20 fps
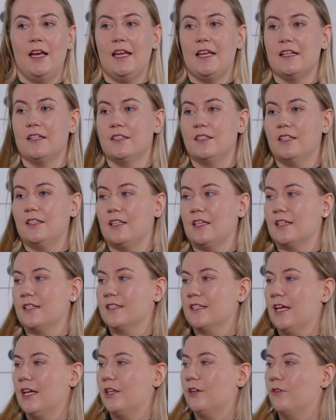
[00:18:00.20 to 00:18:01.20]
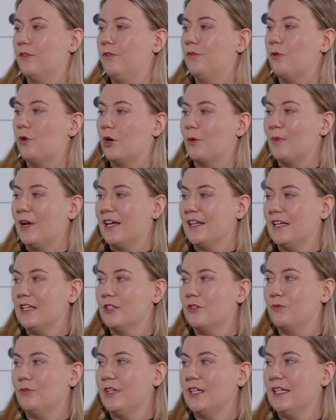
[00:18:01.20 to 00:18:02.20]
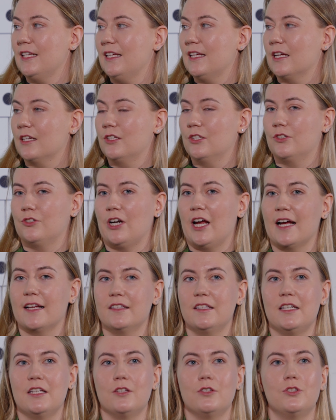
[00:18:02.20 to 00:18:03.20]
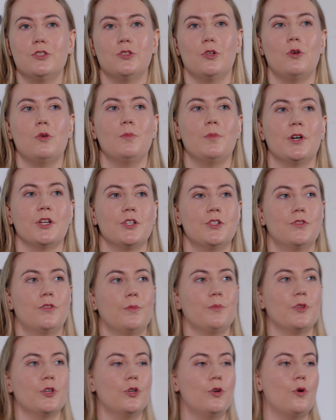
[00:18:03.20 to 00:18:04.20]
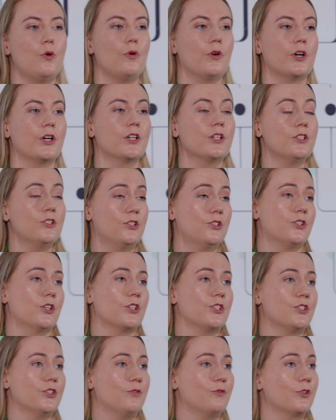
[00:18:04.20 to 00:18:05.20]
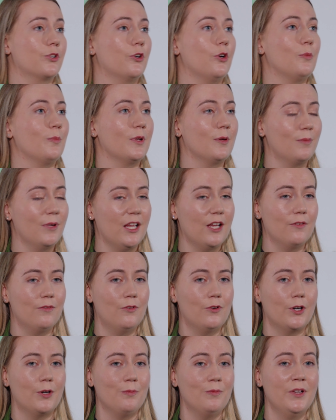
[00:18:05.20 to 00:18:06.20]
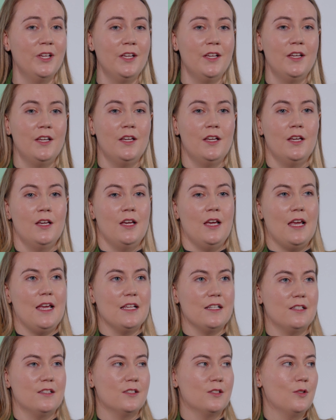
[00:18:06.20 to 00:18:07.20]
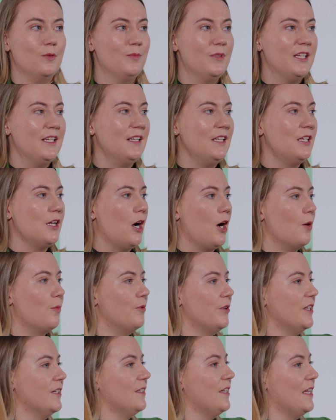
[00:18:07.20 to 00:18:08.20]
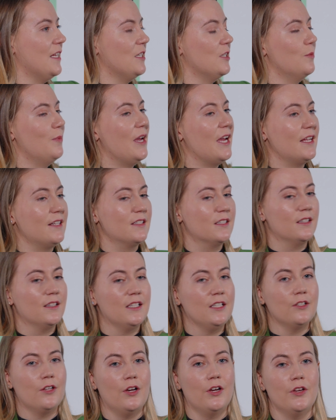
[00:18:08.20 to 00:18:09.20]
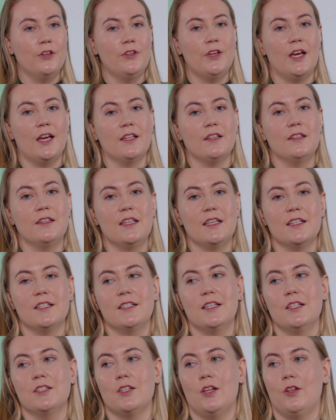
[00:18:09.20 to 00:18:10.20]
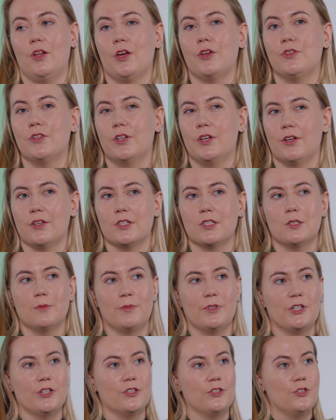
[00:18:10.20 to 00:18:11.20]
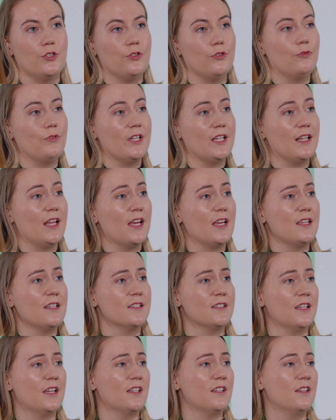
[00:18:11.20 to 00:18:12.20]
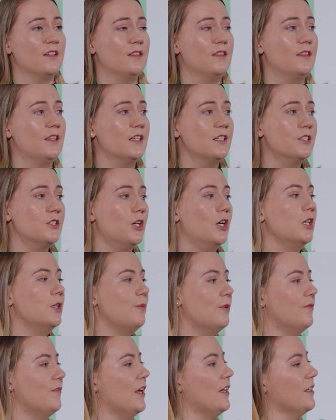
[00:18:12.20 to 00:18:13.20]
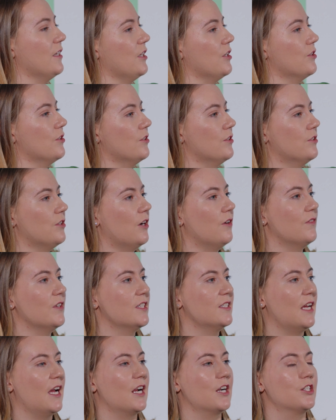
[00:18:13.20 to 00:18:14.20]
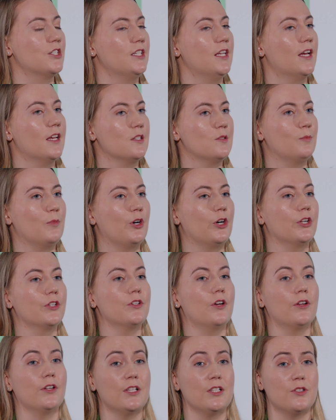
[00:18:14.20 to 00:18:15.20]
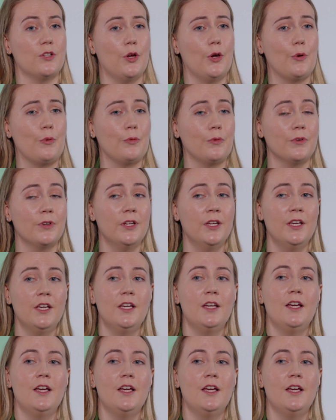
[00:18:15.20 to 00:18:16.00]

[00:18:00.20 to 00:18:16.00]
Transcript: into this kind of format, it's really extracted it so much from the core construction recruitment platform. It's completely operating independently now, and this has allowed the customer to realise that this document validation service actually has merit on its own.